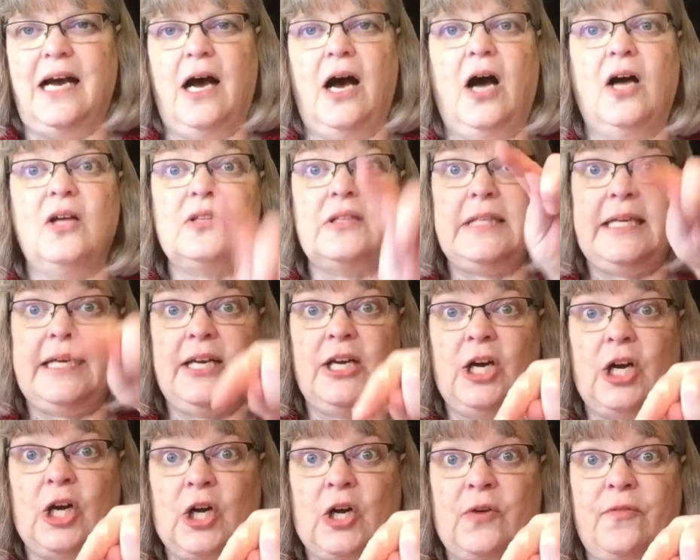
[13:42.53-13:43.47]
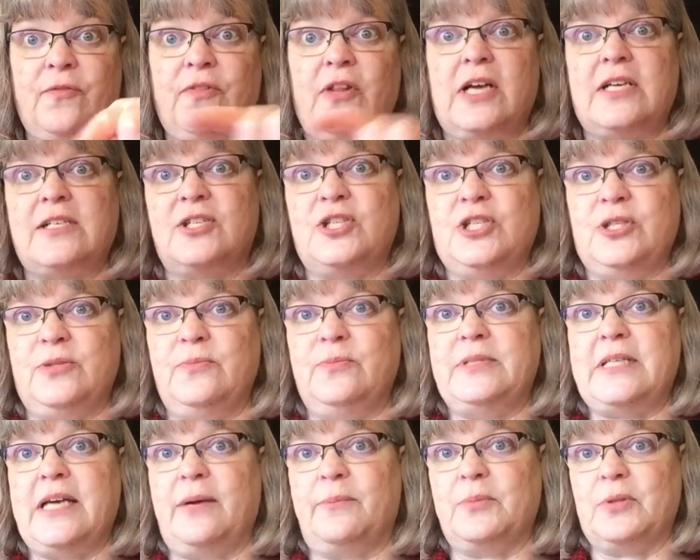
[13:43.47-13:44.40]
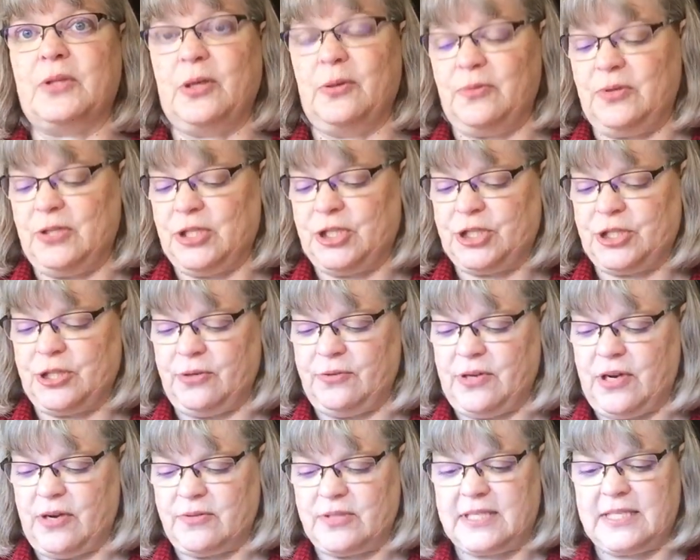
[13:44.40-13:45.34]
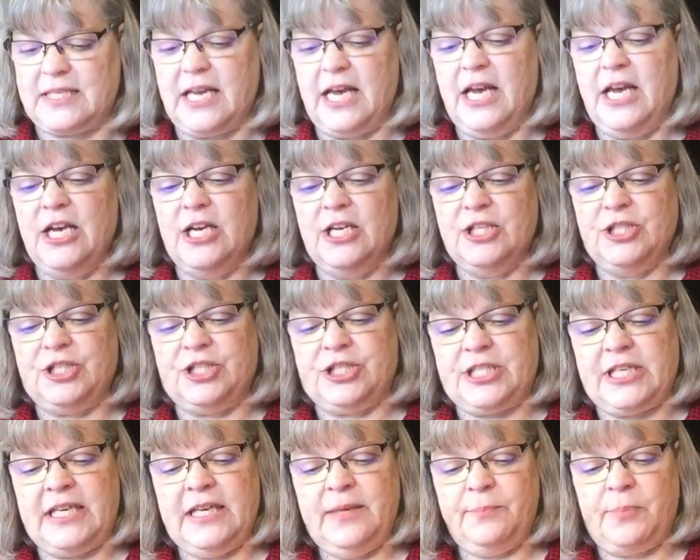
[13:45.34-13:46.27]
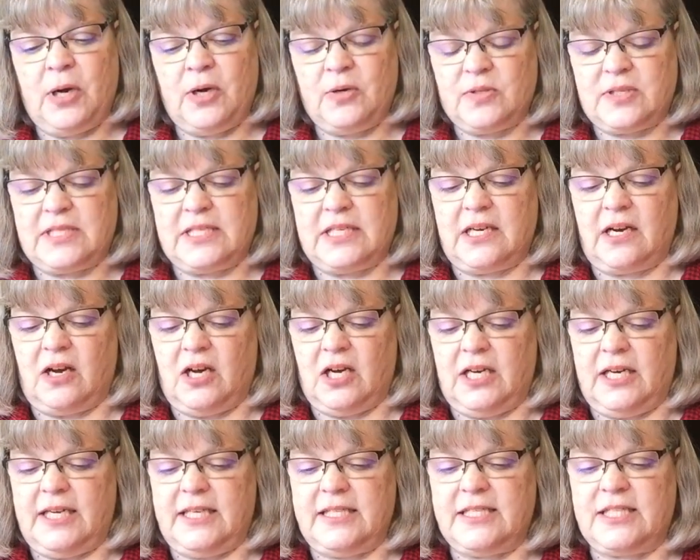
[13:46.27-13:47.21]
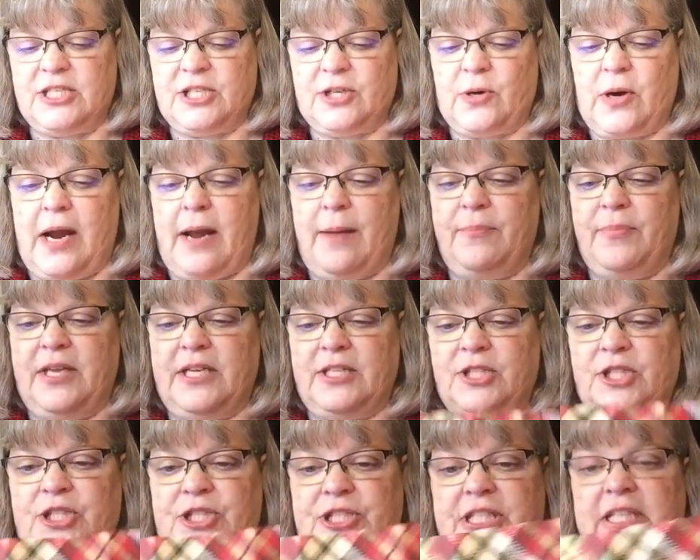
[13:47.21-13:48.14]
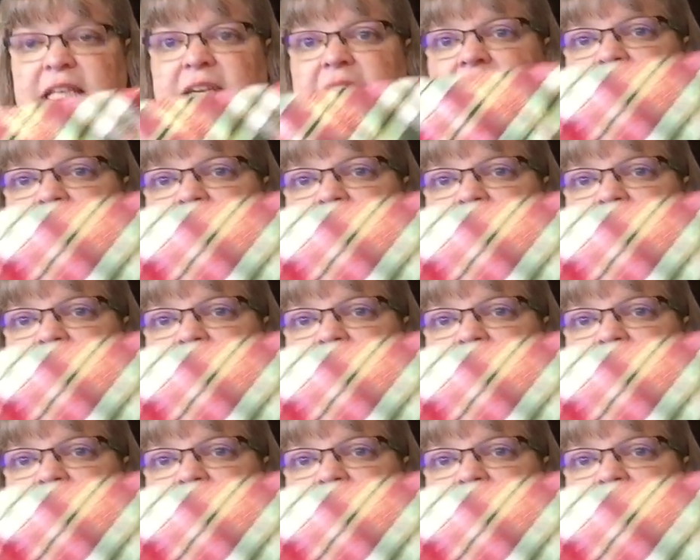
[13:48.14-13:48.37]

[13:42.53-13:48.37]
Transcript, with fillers: I'll link her floss tube down below in the show notes. She posted on Instagram that she